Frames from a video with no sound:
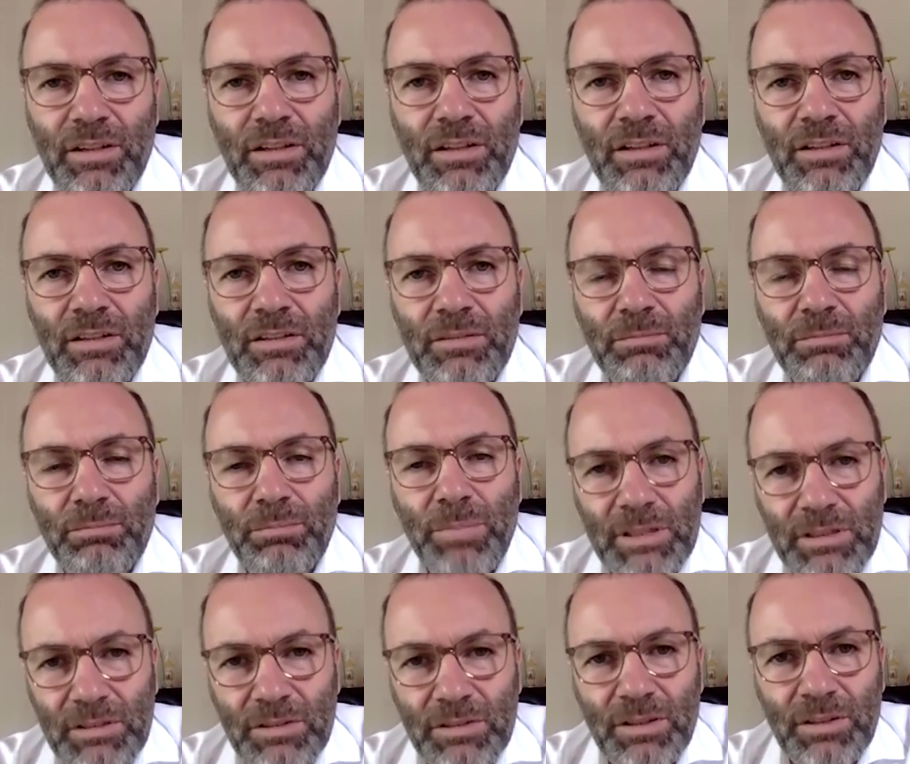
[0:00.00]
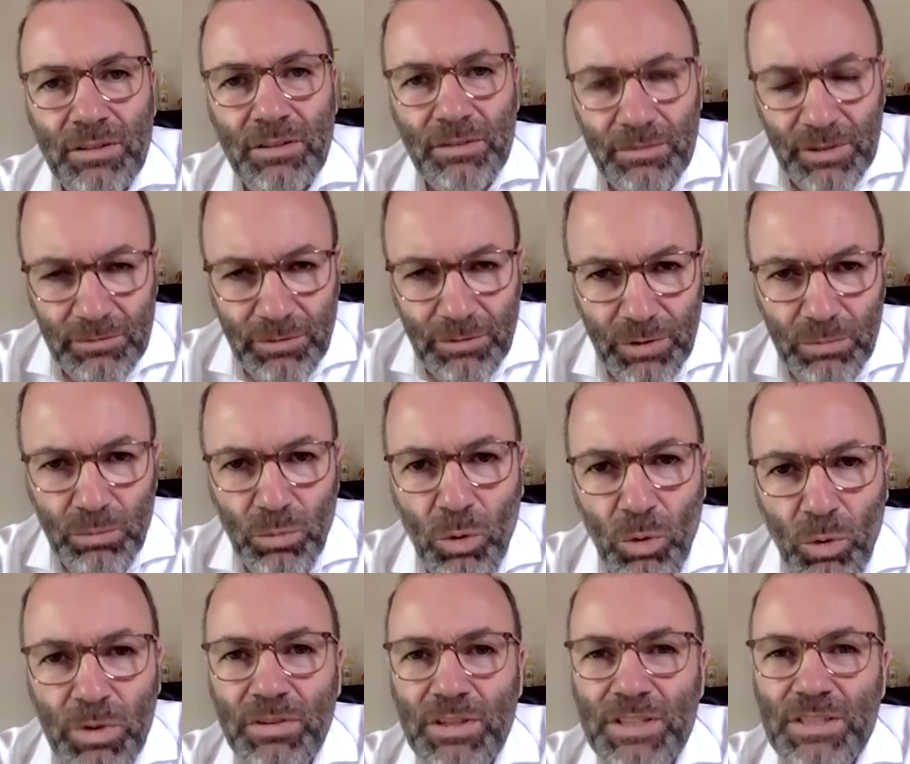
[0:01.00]
but for the
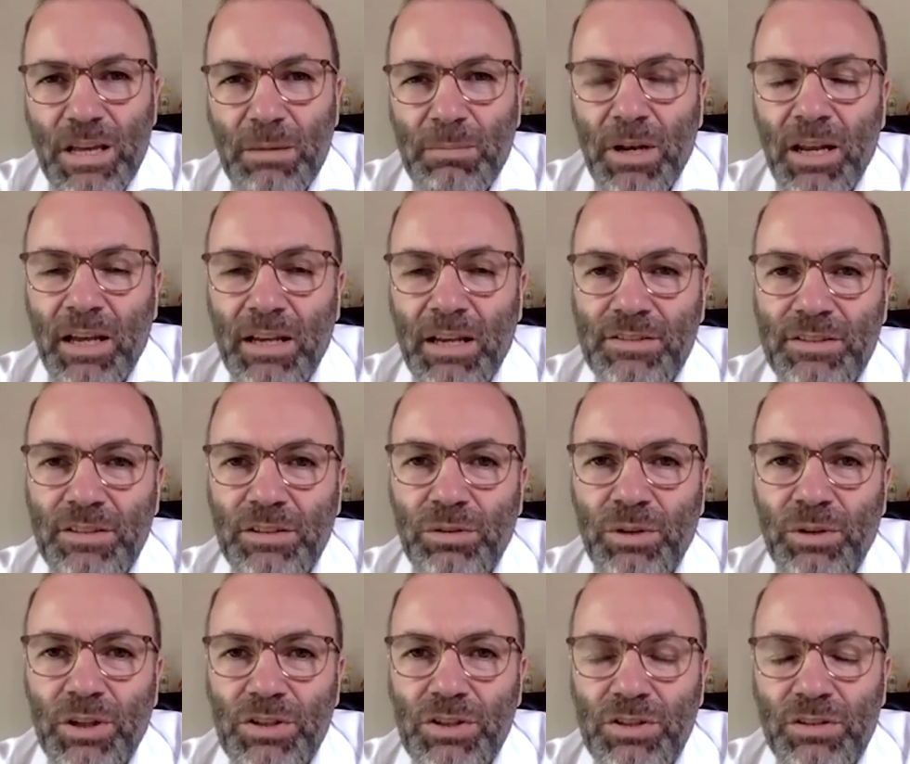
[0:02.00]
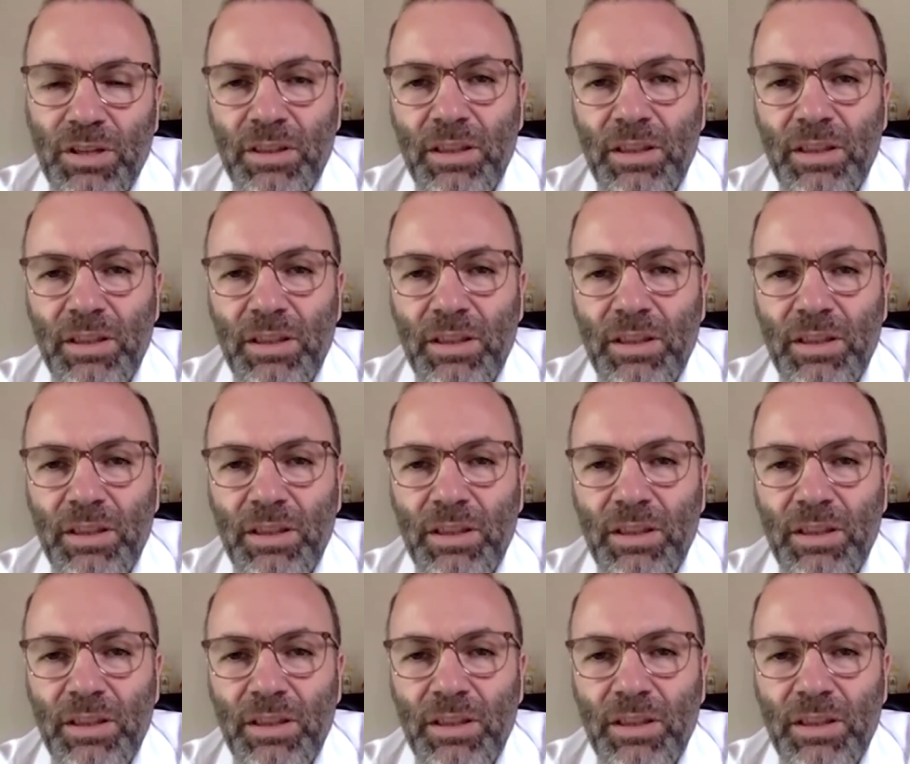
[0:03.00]
moment we stabilized the situation.